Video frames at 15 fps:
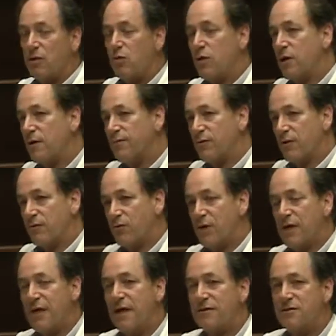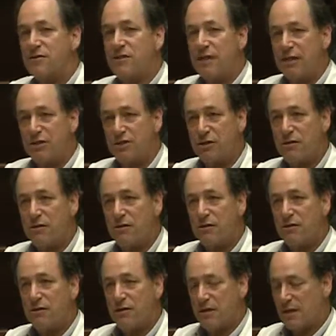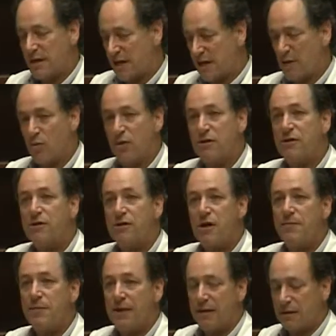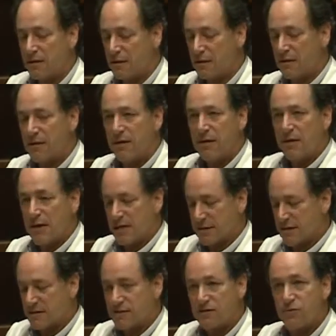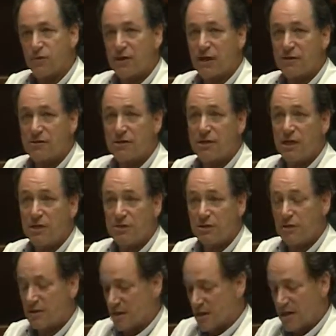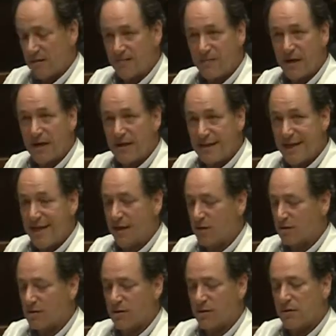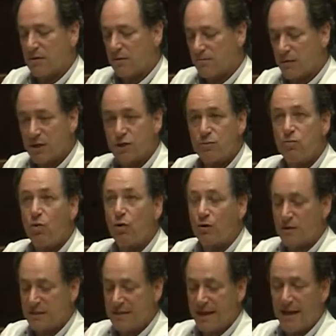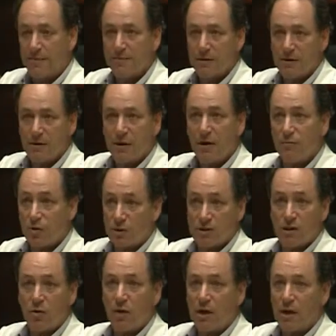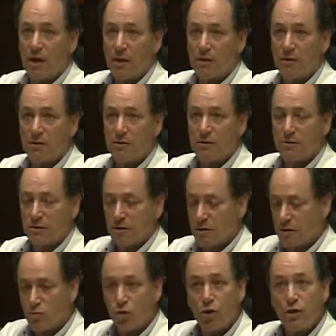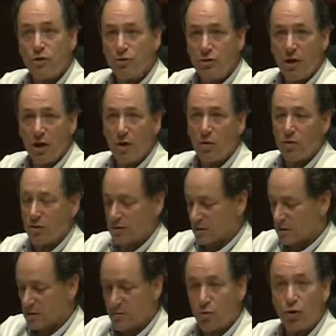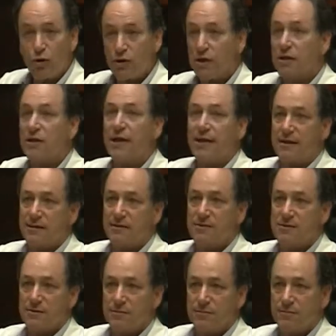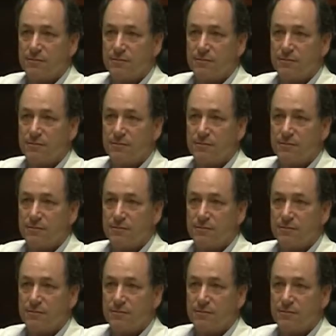We offer a free consultation. Anyone can come in and get this free consultation and find out much more in depth of what's going on. The more you know, the more you're going to like this.